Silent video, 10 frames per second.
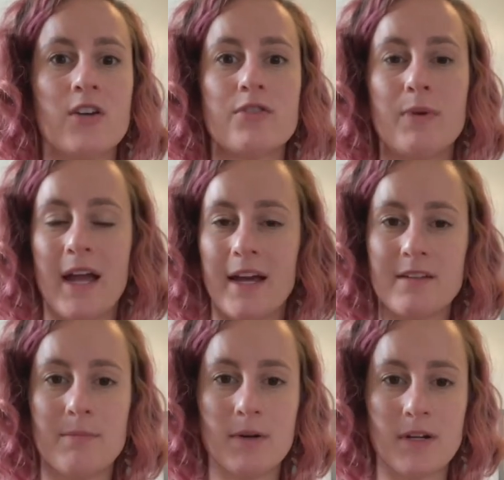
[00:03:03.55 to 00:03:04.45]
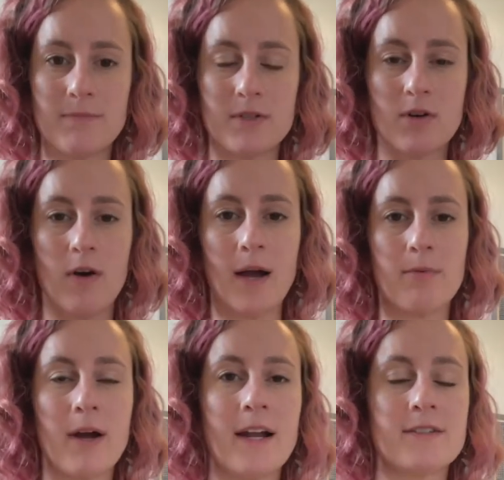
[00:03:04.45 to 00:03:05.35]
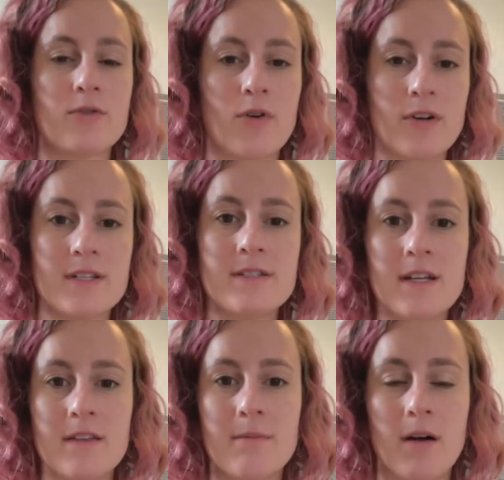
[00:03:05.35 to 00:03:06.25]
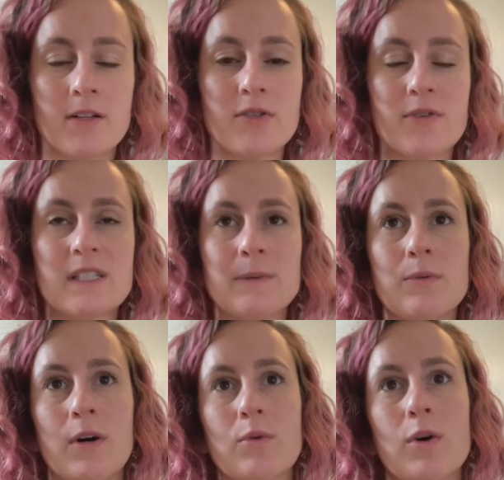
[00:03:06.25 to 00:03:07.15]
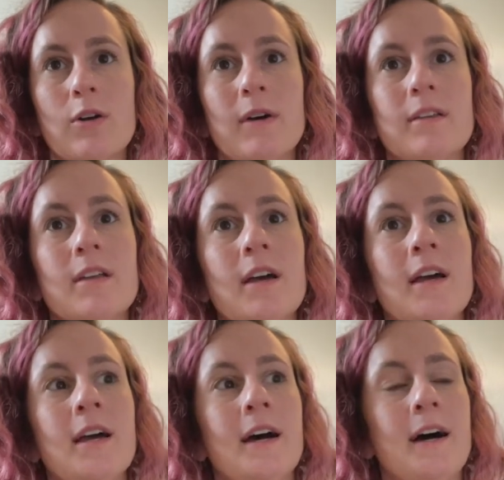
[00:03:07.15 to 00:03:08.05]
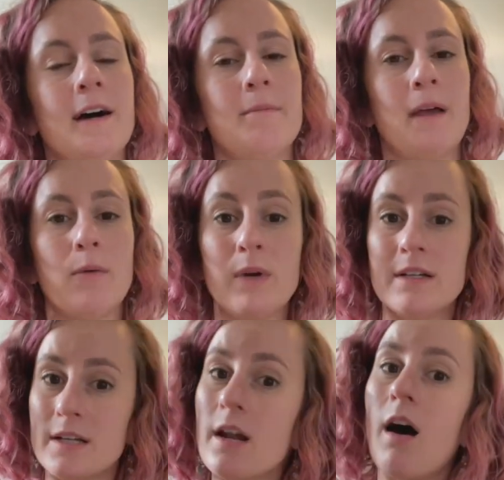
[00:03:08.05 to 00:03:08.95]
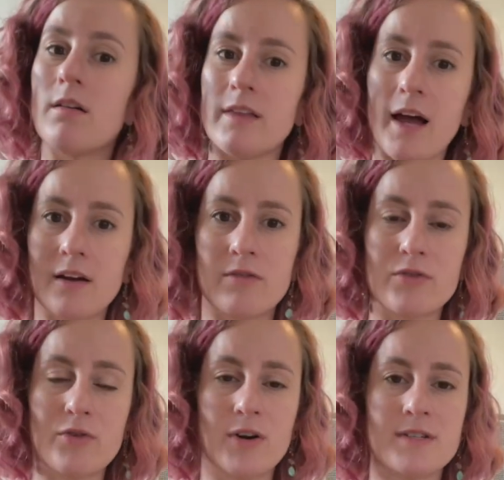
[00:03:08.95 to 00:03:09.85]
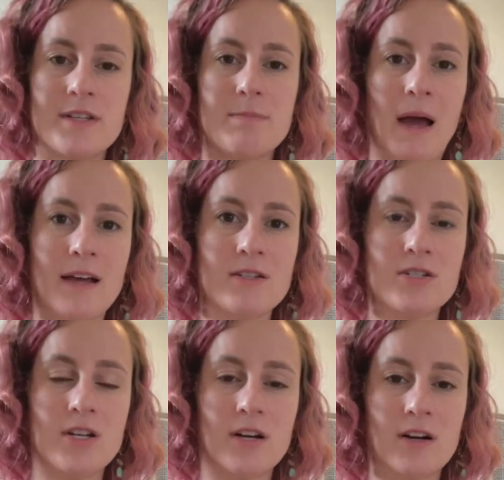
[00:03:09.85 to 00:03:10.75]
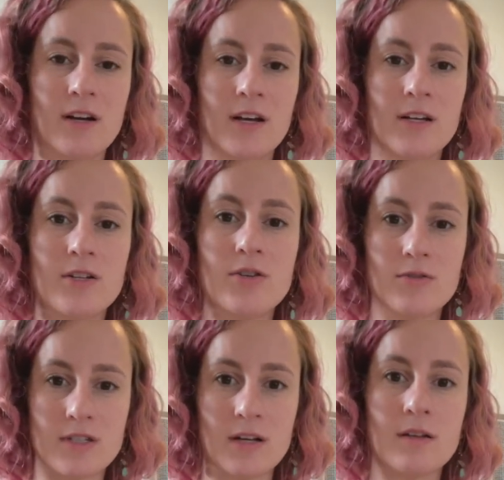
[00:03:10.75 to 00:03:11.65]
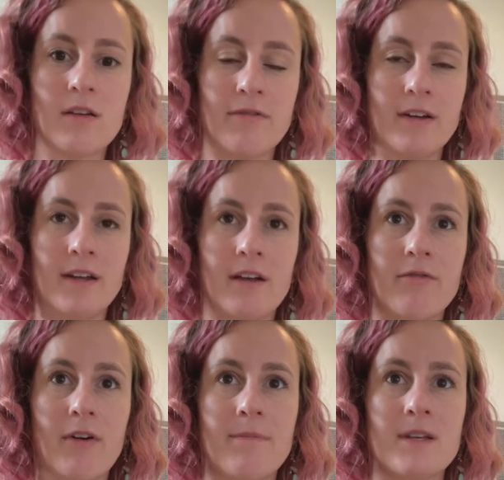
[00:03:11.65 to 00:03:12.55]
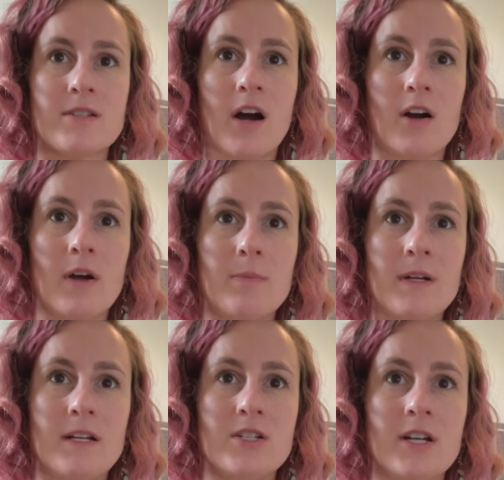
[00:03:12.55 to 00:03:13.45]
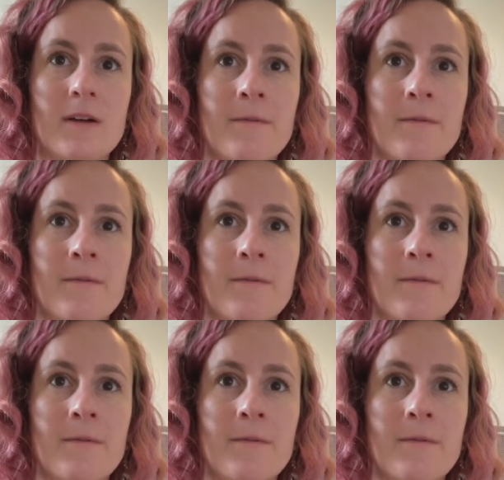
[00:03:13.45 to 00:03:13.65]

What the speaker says: So we had to build up this whole apparatus in order to see the molecules that we want to work with. And we did all of that over the course of this past year using the funding from this ROA PDG.